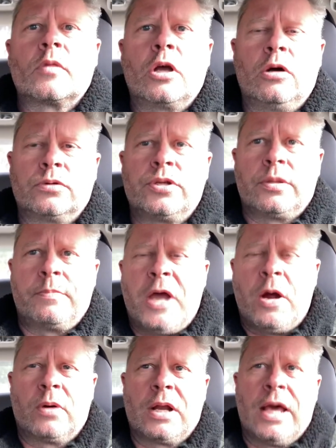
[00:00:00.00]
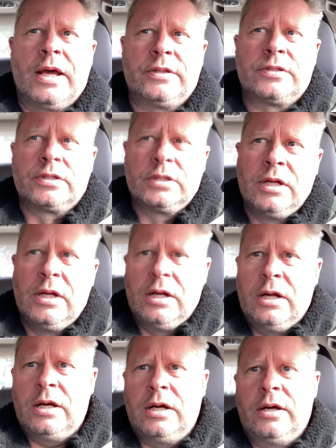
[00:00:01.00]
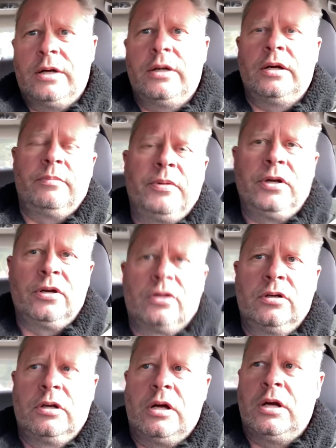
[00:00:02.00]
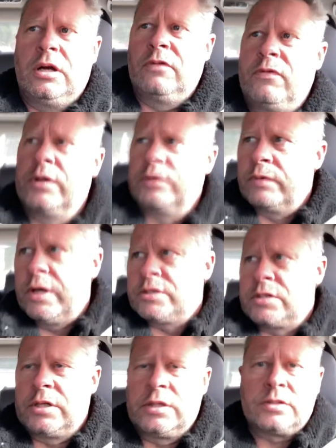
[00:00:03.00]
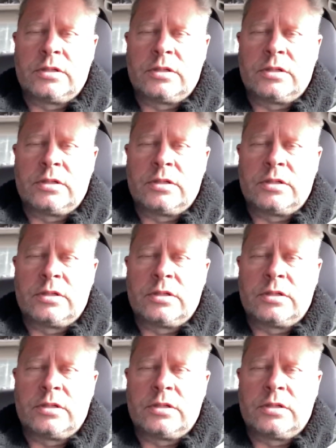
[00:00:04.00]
onto the power lines uh, up here uh, for the residents.